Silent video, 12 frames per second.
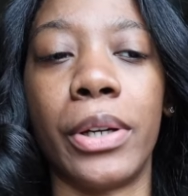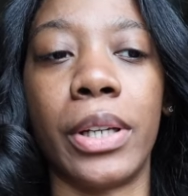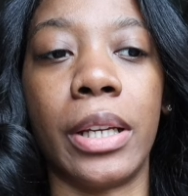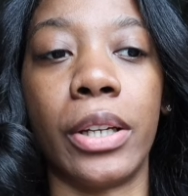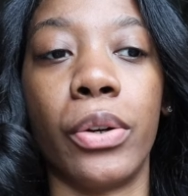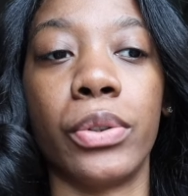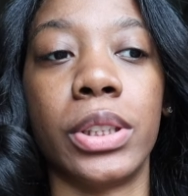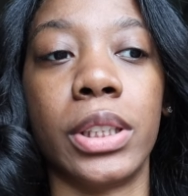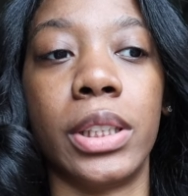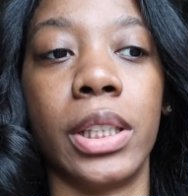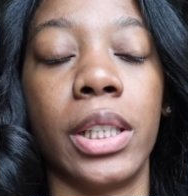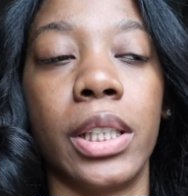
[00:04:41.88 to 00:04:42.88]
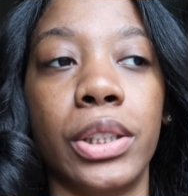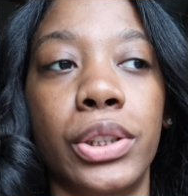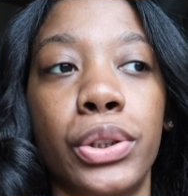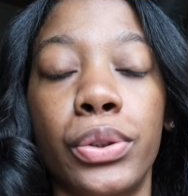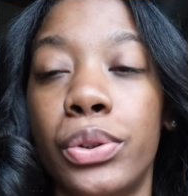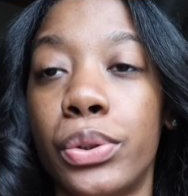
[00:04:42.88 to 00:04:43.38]
gonna go to the
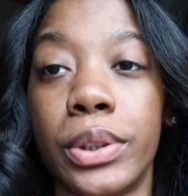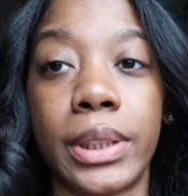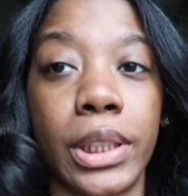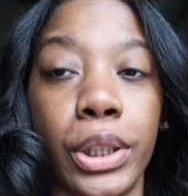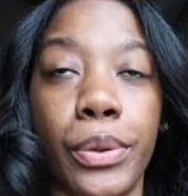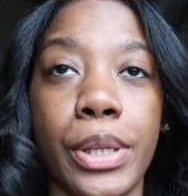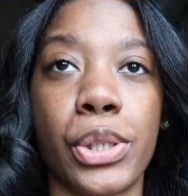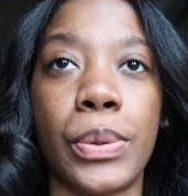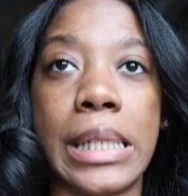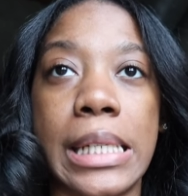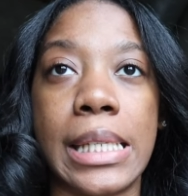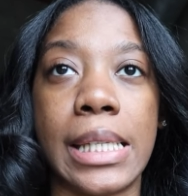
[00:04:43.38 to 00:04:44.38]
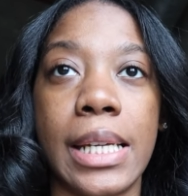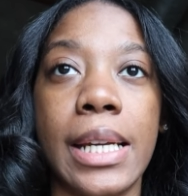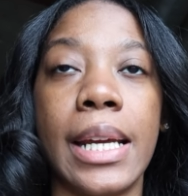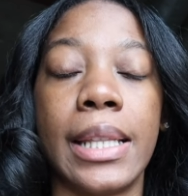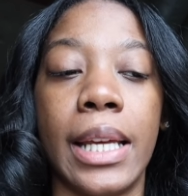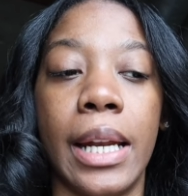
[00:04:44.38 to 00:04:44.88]
two stores that they're going to in DC
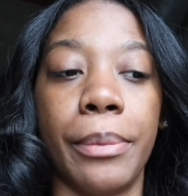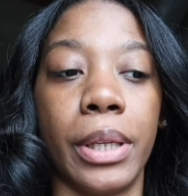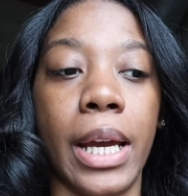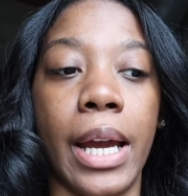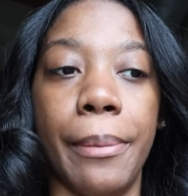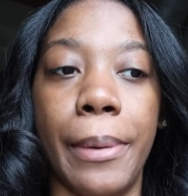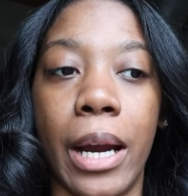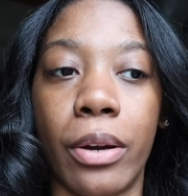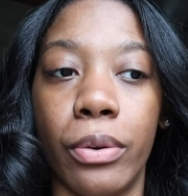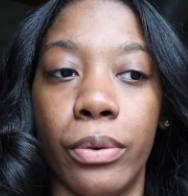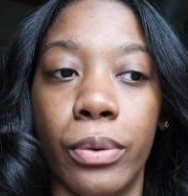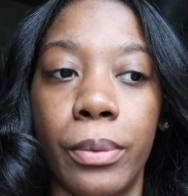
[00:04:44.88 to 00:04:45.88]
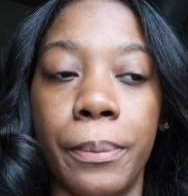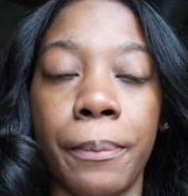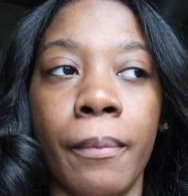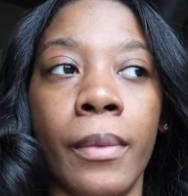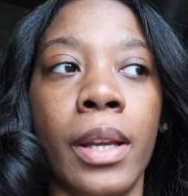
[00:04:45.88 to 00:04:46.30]
and then I'm gonna head back home